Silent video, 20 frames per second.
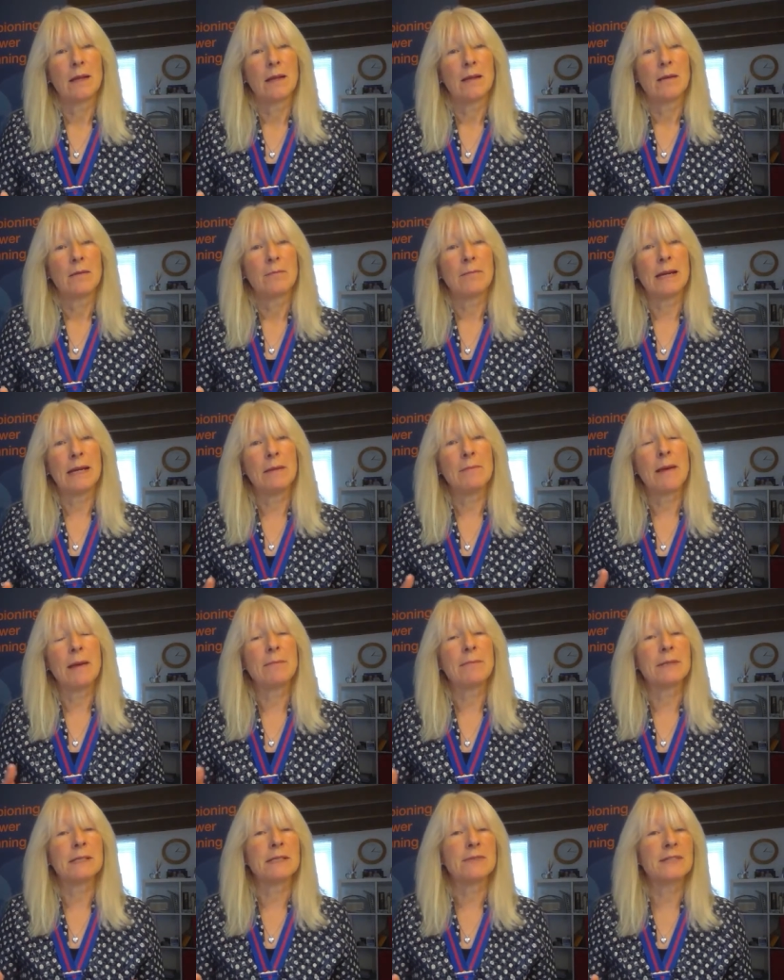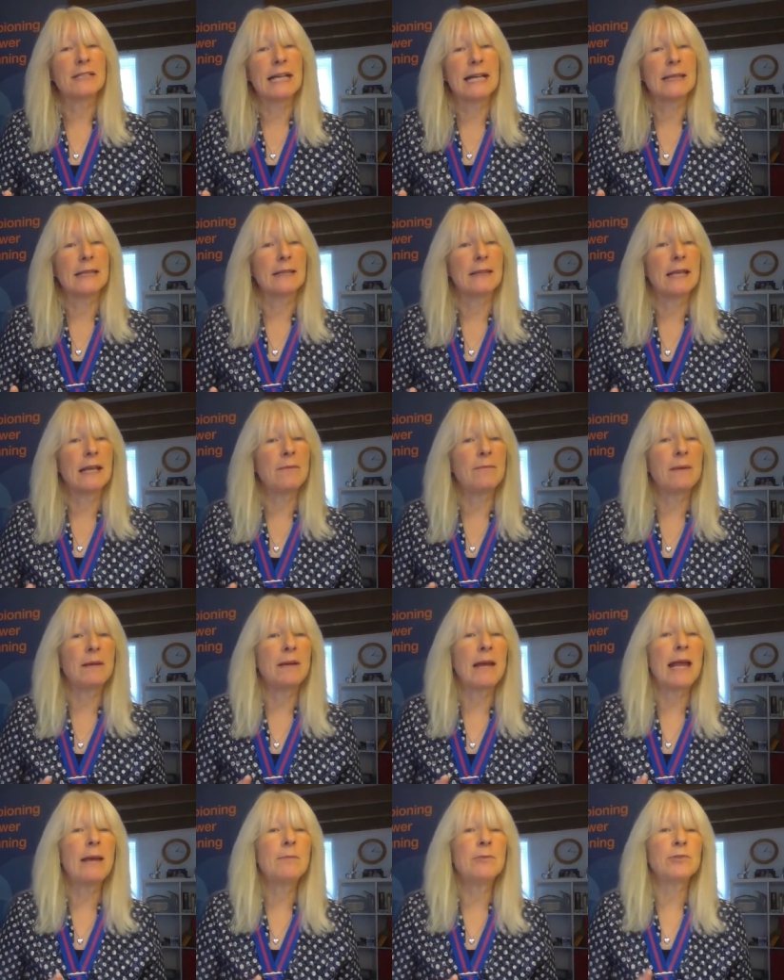Many members have said that they have been
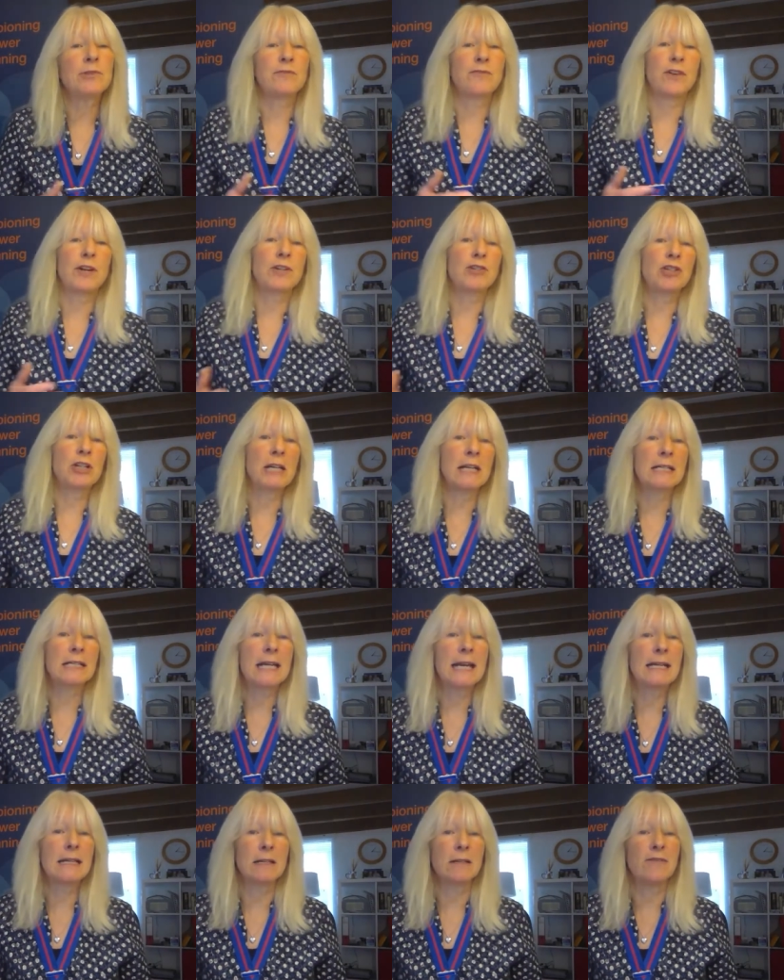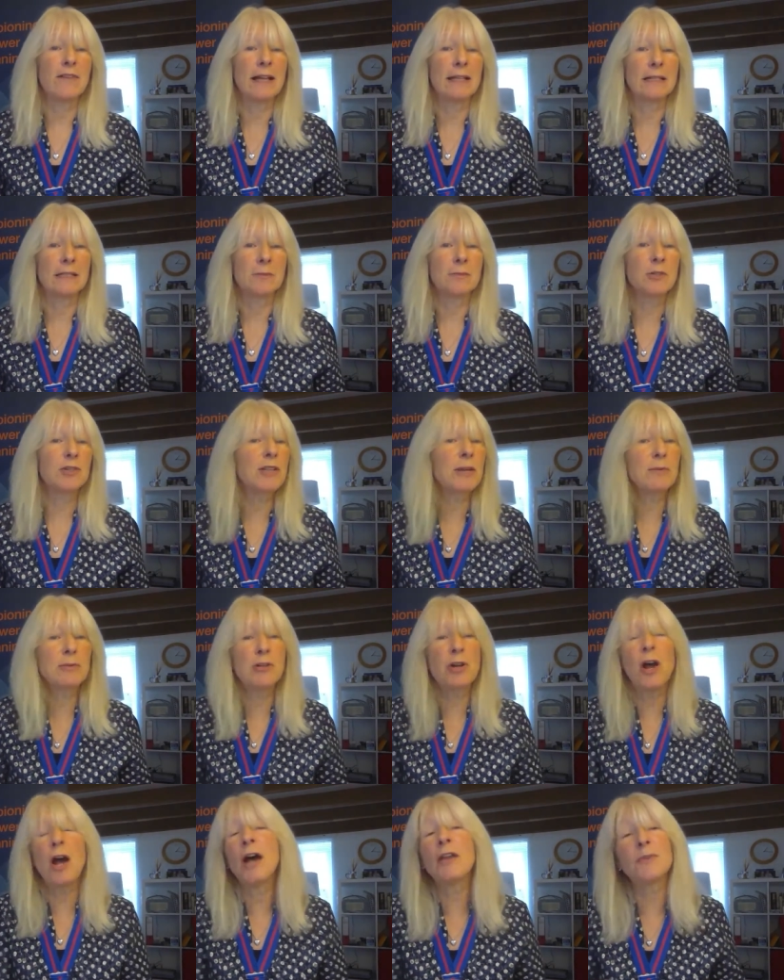able to virtually attend events which they would
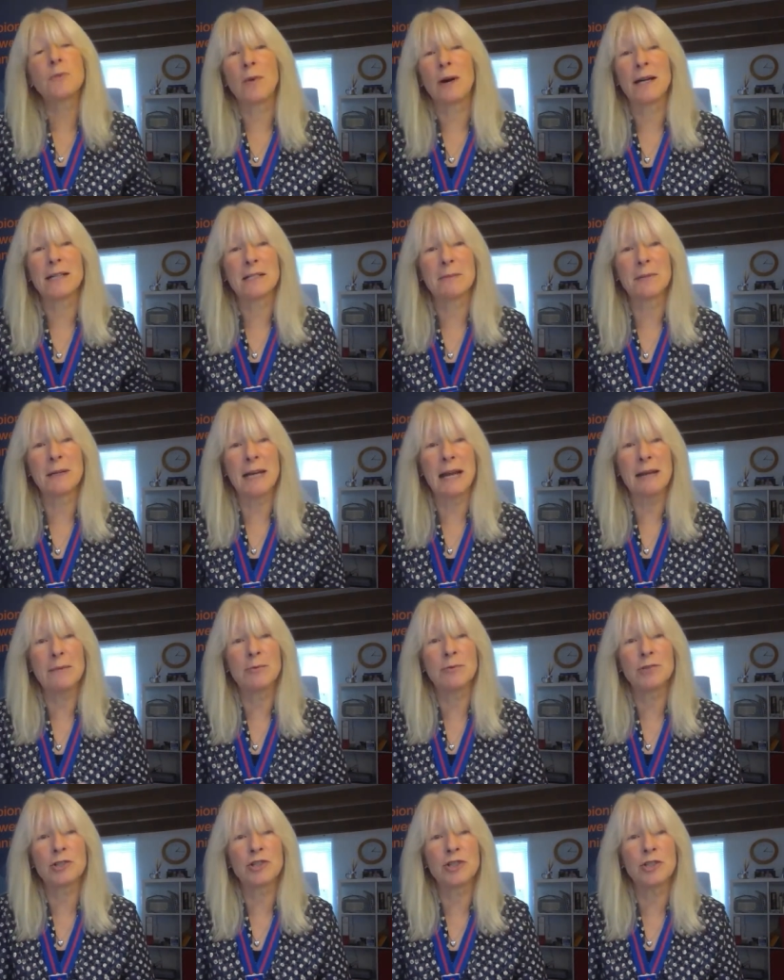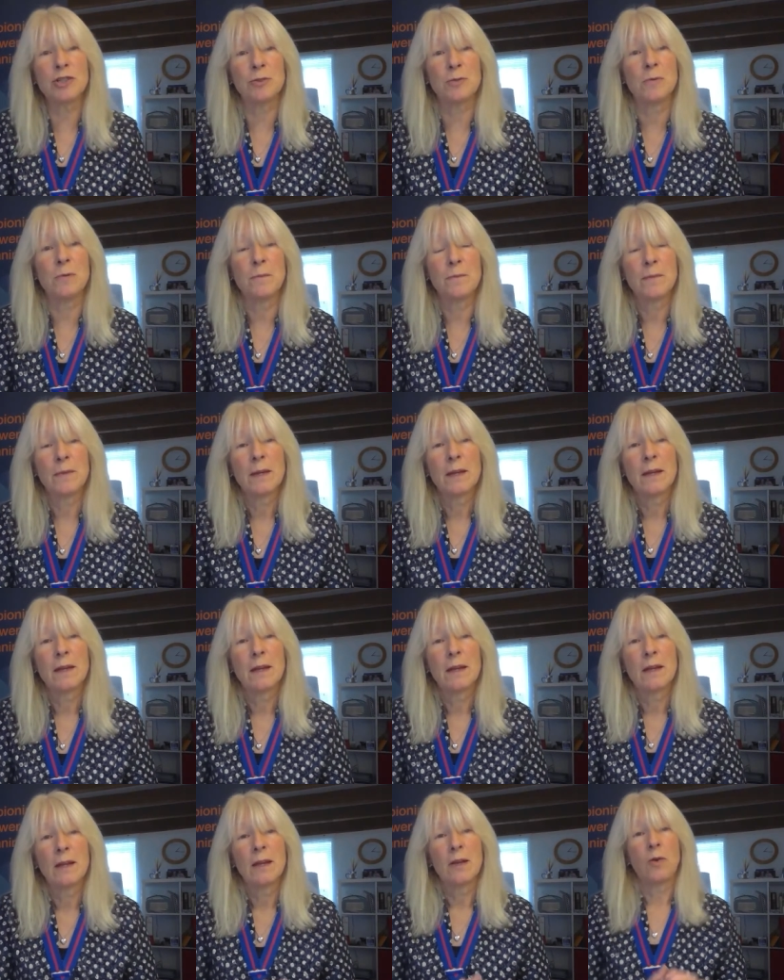not otherwise have been able to do.
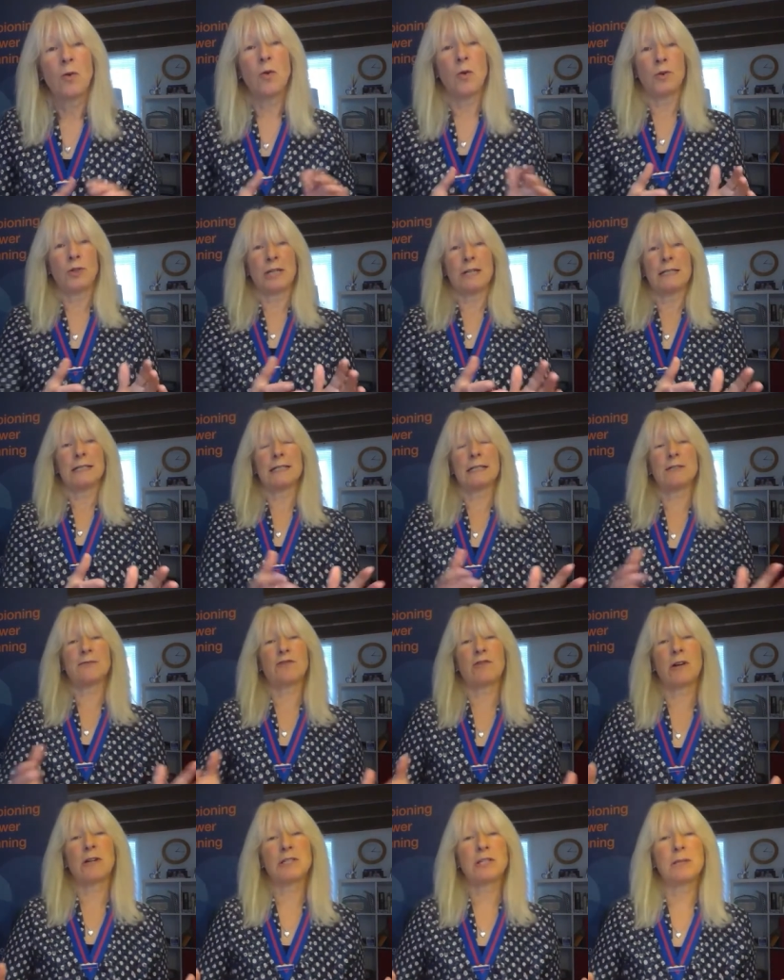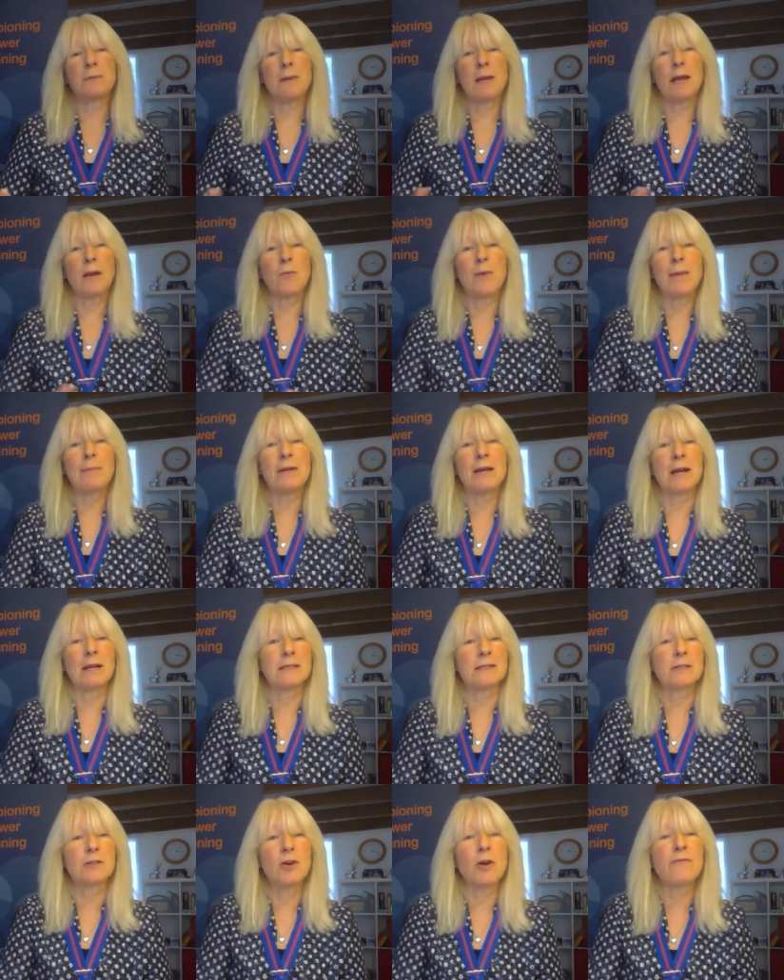Audiences for RTPI webinars
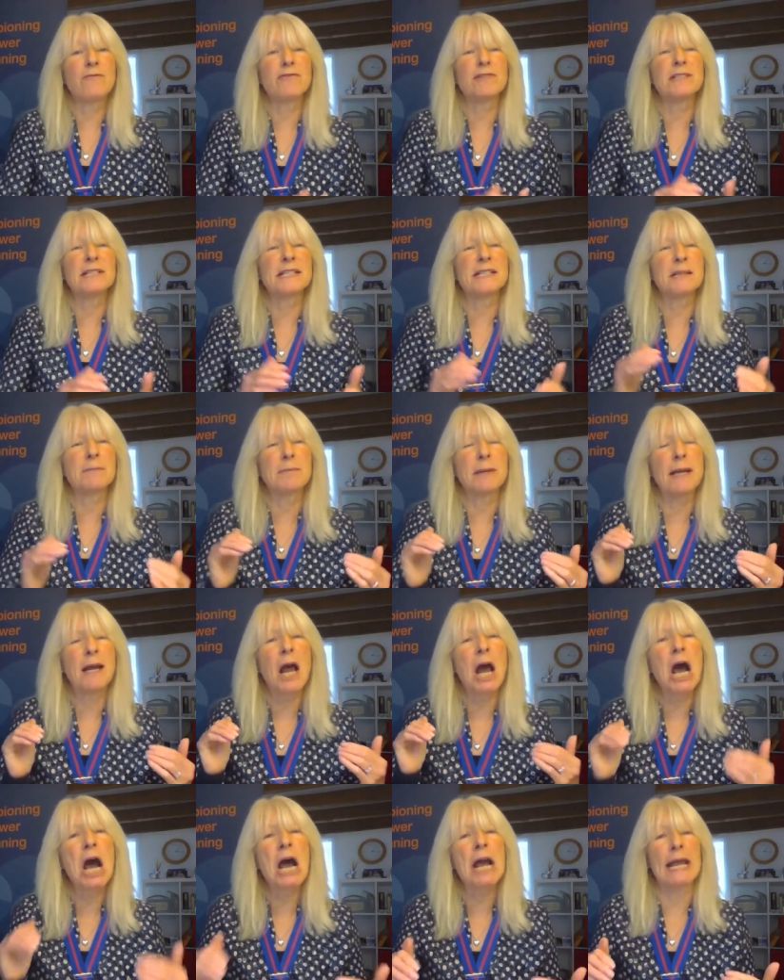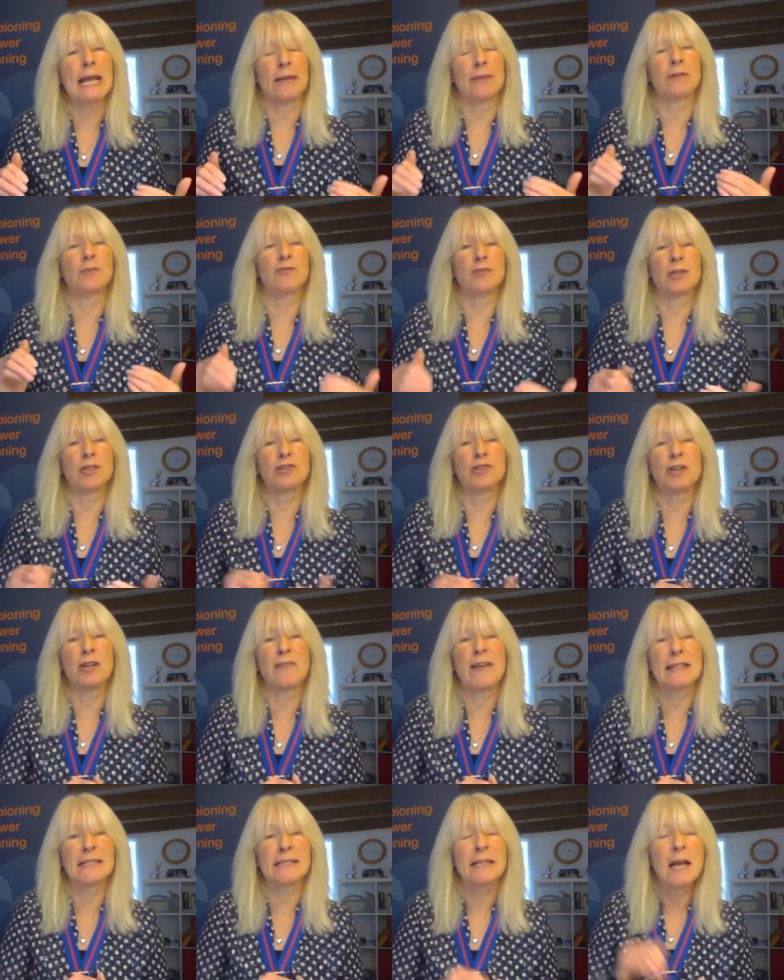and conferences have been higher than traditional
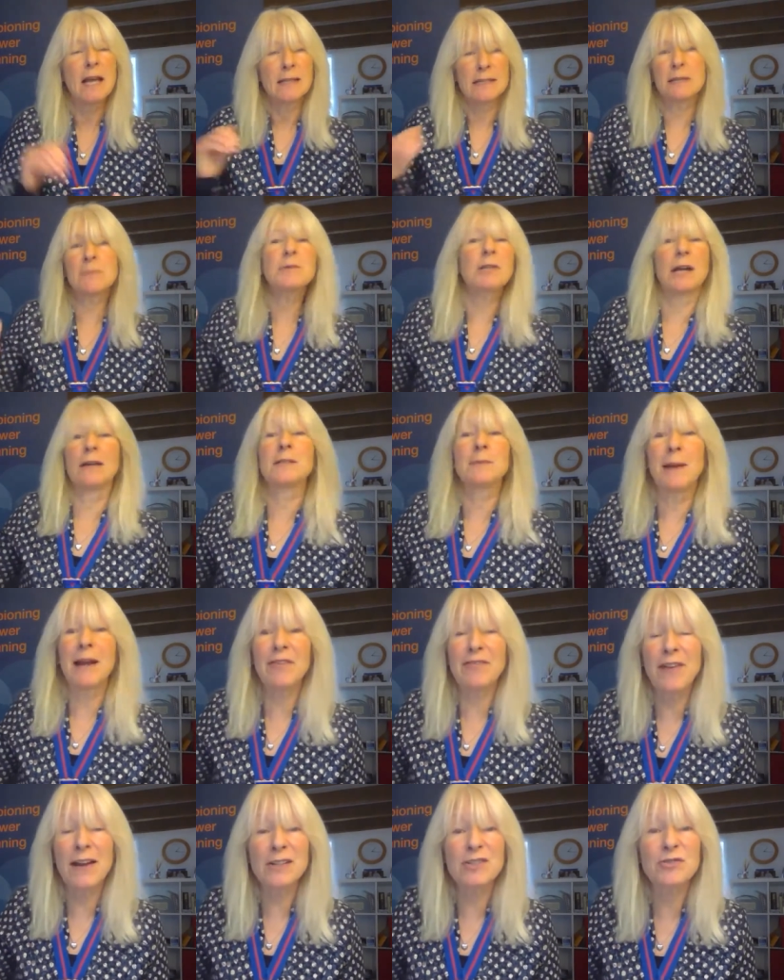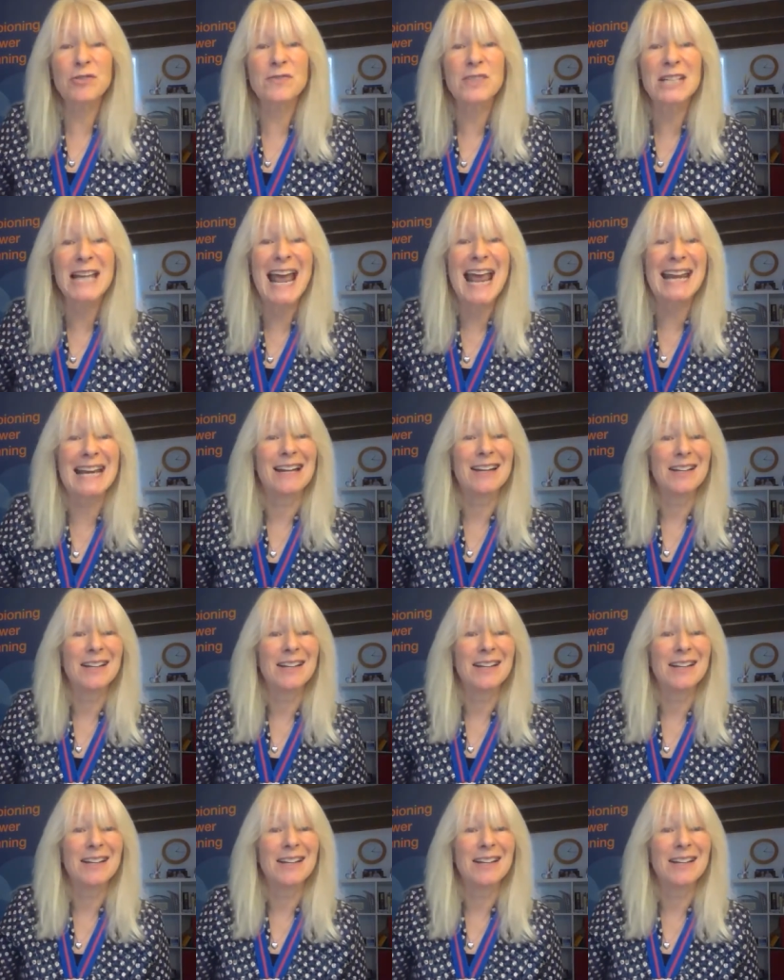events, sometimes by a factor of 10.